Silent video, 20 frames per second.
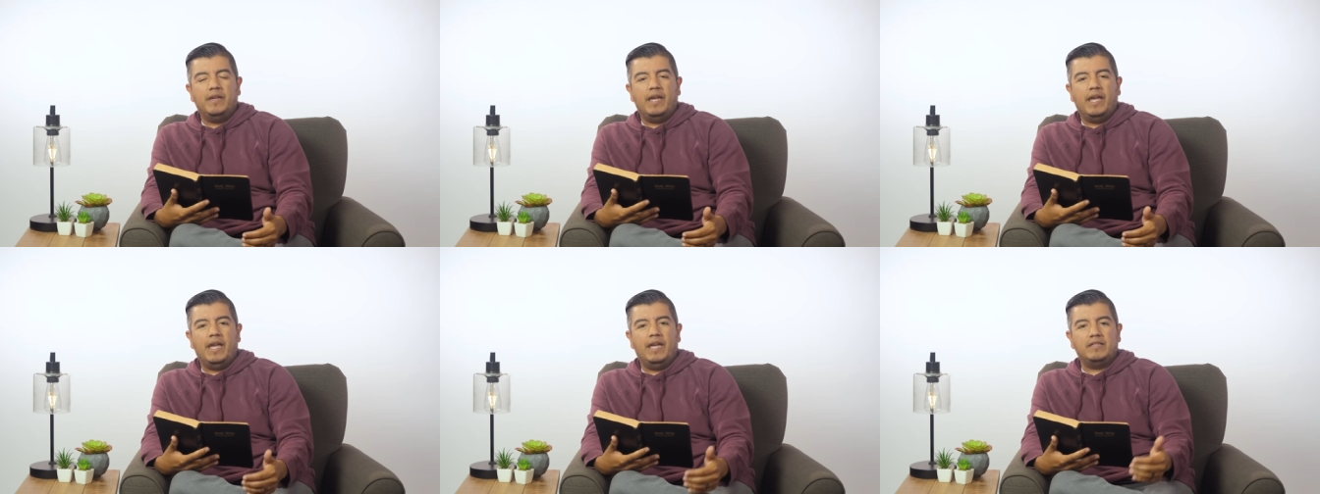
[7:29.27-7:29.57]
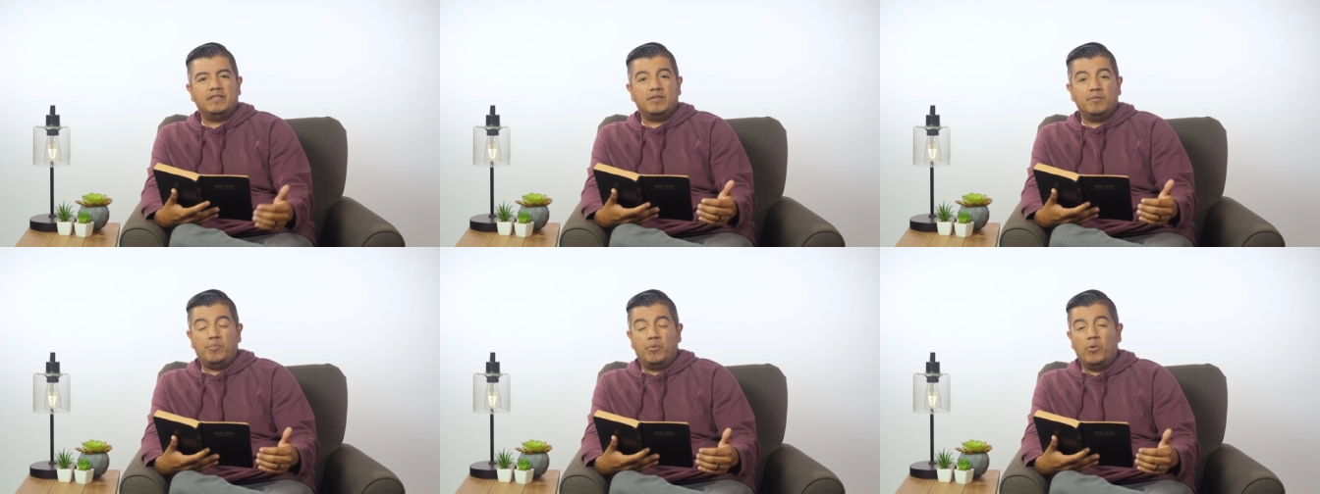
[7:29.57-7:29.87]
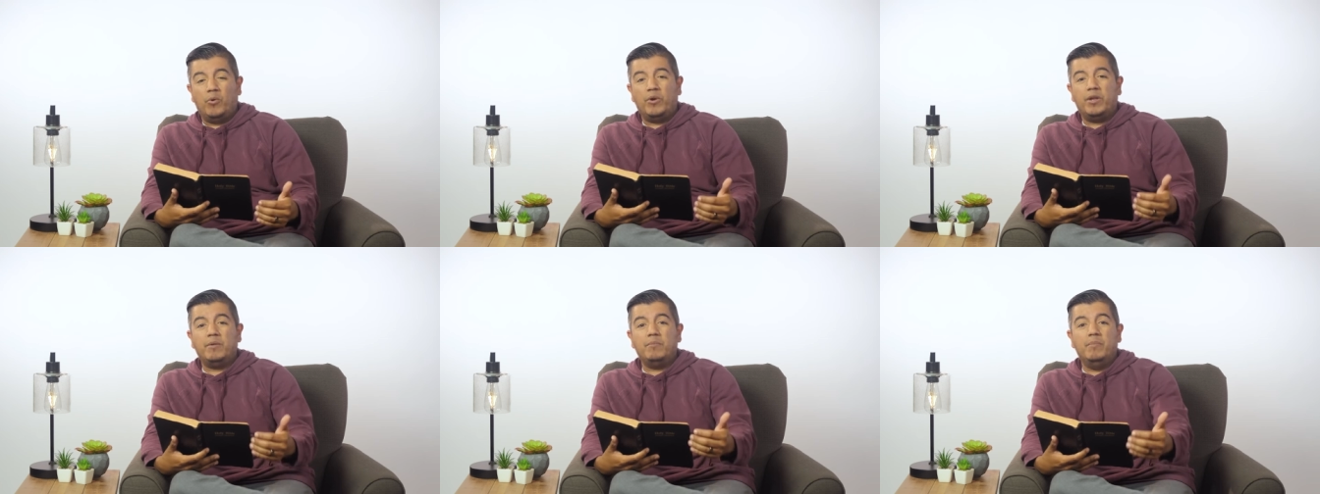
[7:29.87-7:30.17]
and
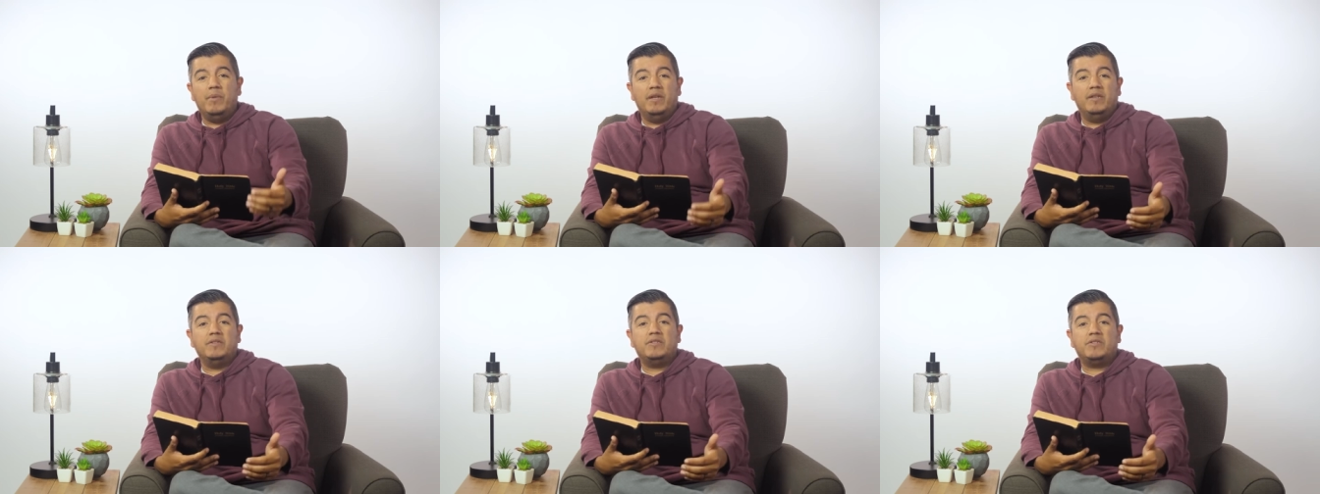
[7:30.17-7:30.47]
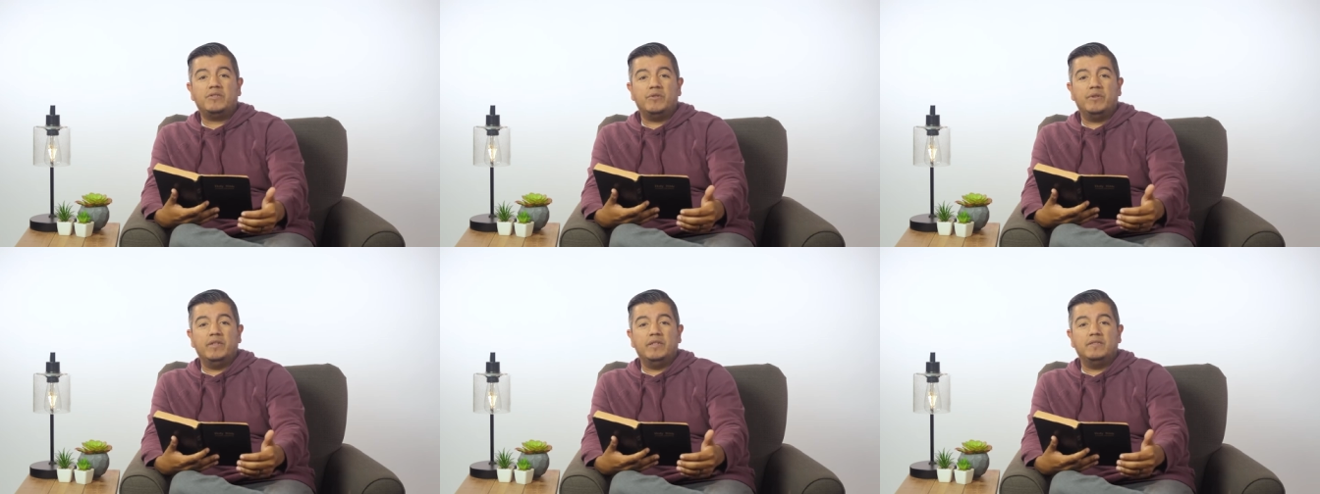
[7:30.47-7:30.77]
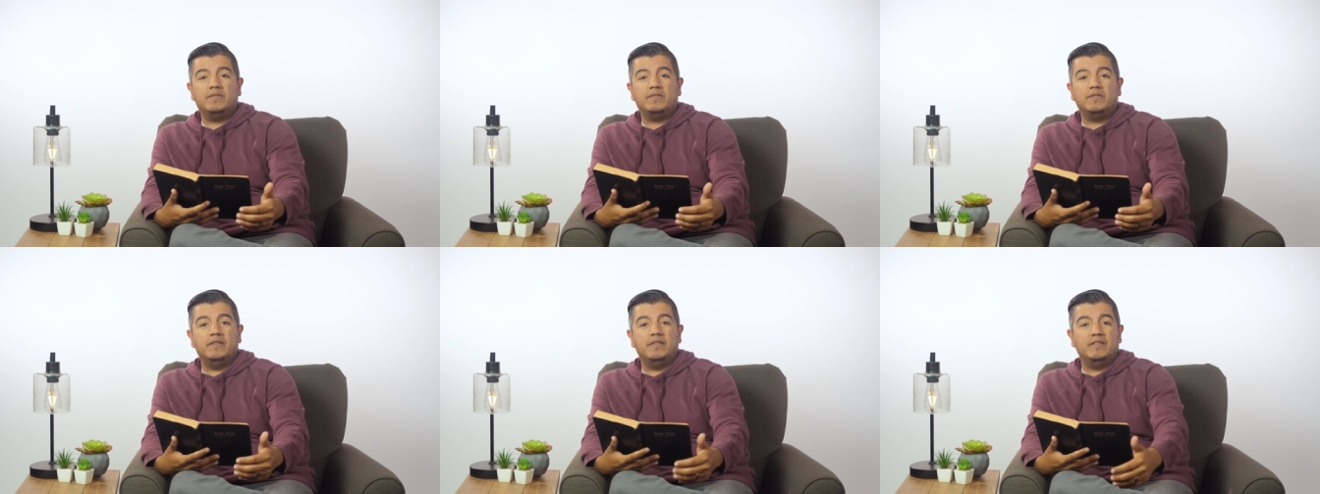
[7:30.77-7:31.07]
supporting
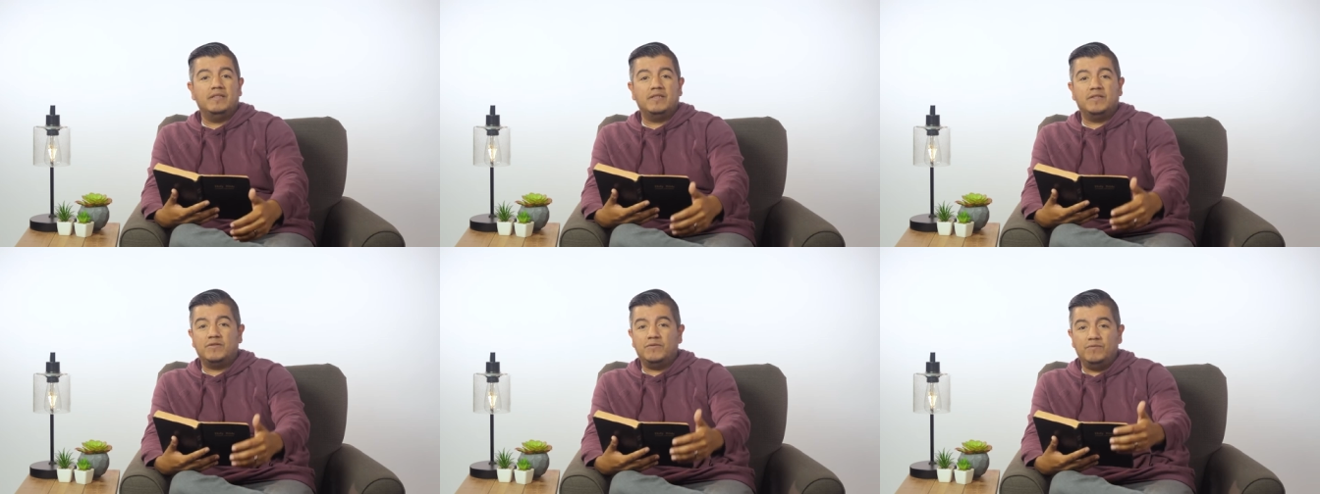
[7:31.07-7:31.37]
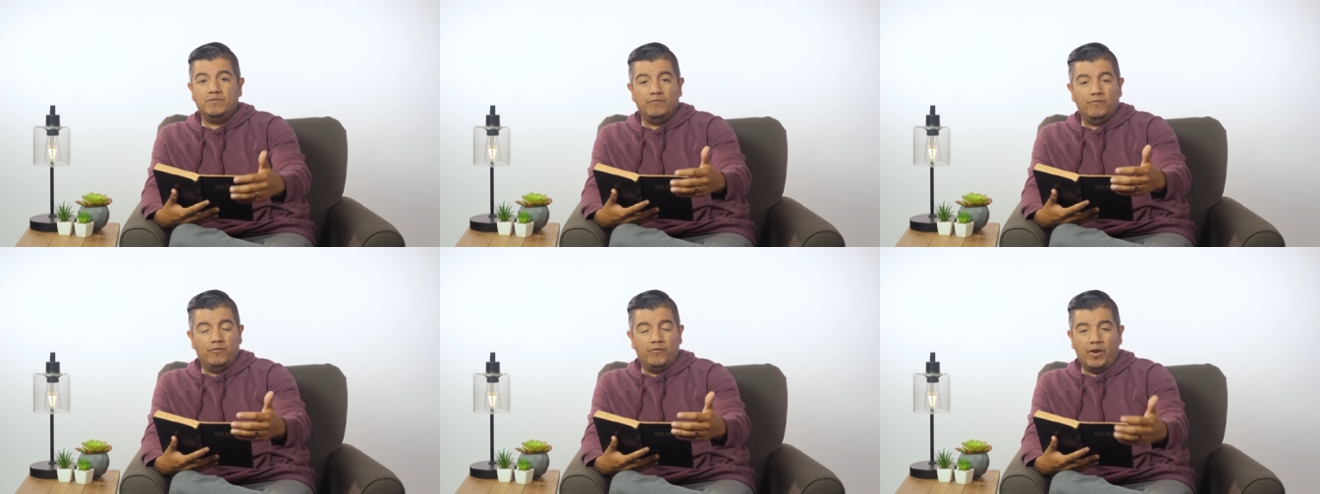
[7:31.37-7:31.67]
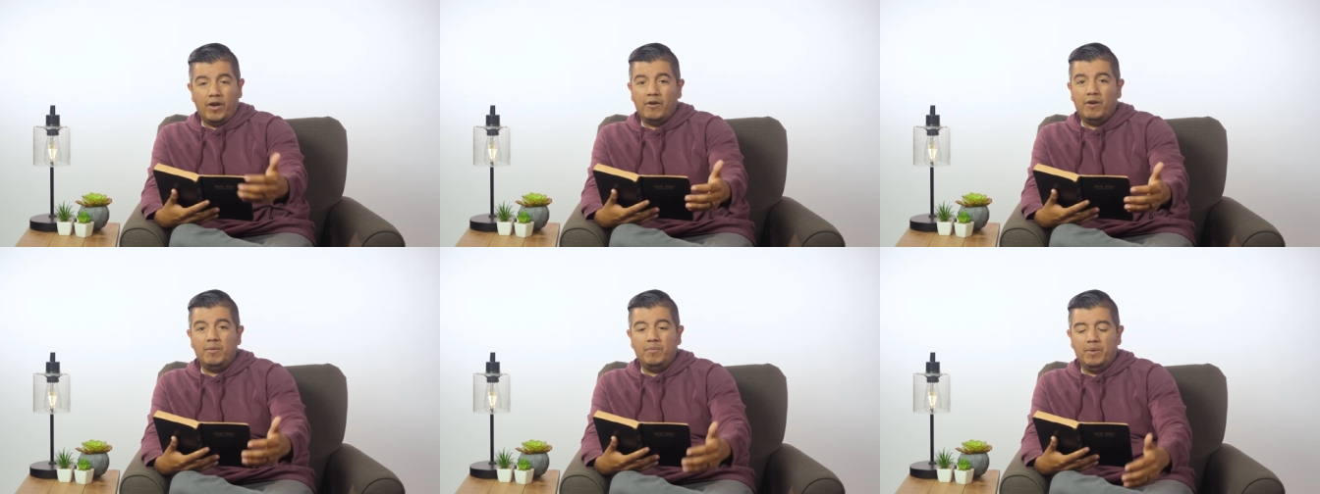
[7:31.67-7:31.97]
ministries is
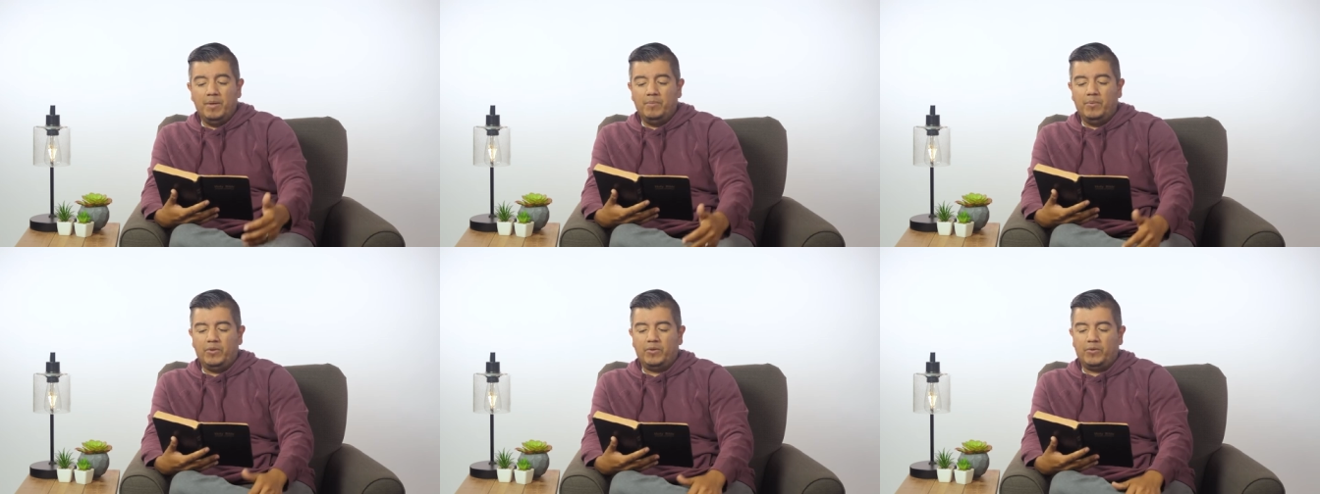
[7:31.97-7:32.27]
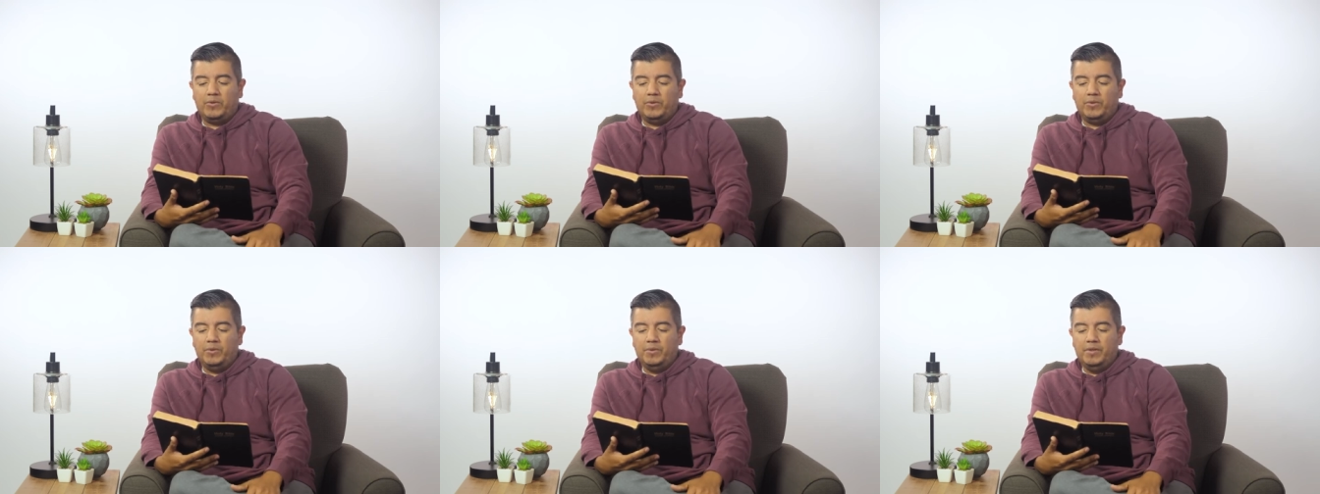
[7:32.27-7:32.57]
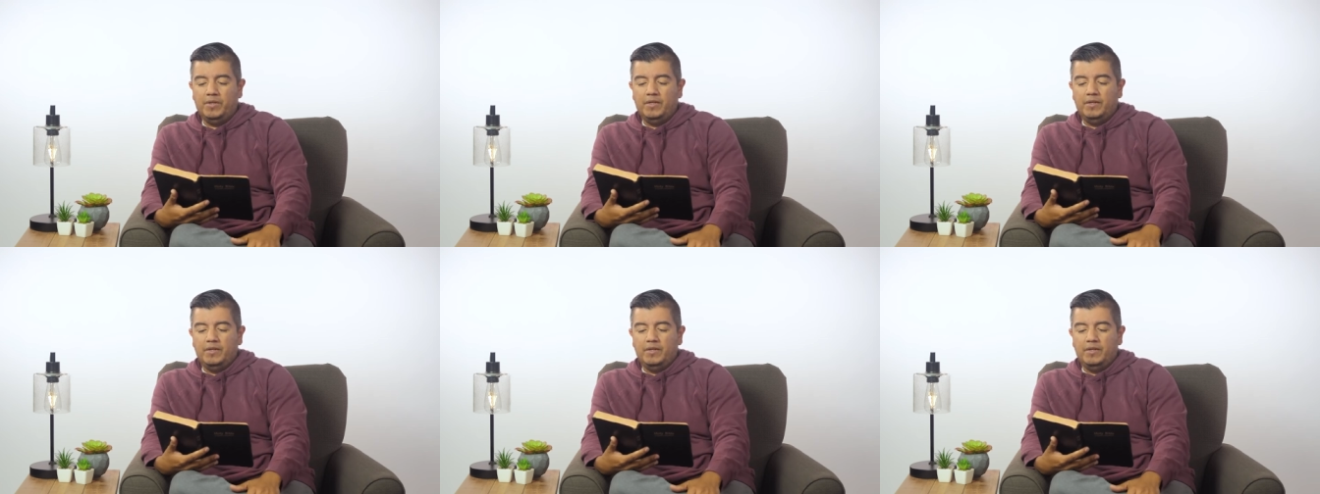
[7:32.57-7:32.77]
very biblical.